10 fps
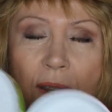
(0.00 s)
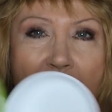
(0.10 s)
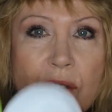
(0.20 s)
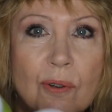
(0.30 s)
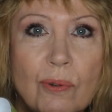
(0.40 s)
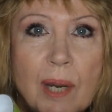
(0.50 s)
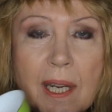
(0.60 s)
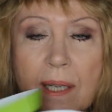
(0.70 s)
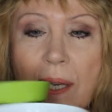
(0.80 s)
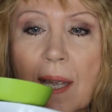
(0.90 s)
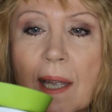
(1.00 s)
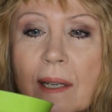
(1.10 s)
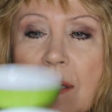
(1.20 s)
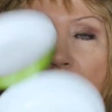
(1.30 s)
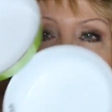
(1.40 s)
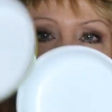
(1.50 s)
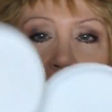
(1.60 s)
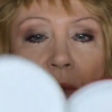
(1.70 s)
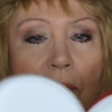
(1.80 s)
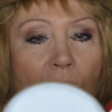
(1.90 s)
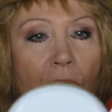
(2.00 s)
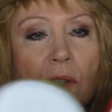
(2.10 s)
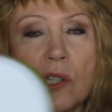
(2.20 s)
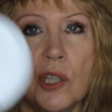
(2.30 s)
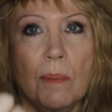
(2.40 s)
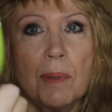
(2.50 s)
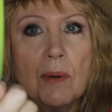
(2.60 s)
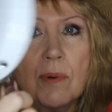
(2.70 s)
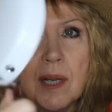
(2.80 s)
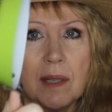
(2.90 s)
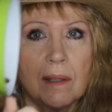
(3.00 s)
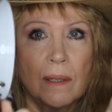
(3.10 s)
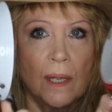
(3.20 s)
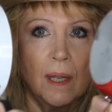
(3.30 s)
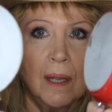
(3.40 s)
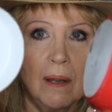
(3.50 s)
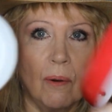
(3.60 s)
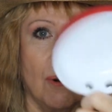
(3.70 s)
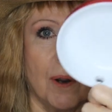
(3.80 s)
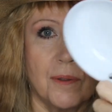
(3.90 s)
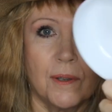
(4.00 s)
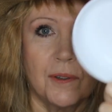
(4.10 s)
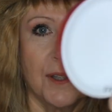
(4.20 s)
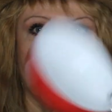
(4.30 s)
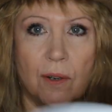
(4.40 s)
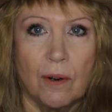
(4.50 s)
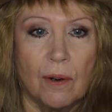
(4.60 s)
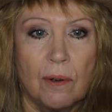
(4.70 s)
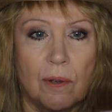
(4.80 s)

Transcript: These are great, and it doesn't matter if you get the cheapy one or the thicker